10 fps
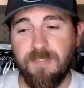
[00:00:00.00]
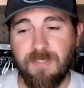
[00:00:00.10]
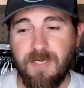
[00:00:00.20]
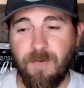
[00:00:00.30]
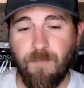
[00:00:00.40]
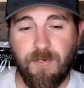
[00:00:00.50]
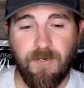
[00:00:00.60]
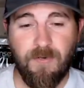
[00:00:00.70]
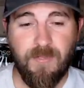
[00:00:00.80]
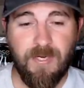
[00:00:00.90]
and I'm working
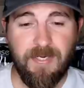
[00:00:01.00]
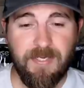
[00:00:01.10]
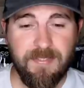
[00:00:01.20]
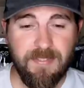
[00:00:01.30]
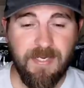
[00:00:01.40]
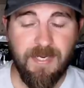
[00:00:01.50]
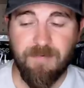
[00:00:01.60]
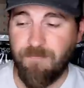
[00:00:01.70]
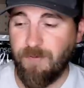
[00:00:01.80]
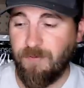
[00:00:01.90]
on that again today
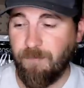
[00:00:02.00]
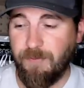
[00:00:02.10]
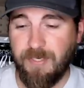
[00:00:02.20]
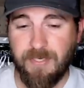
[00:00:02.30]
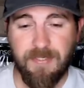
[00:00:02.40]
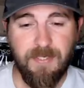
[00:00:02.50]
before I go to bed.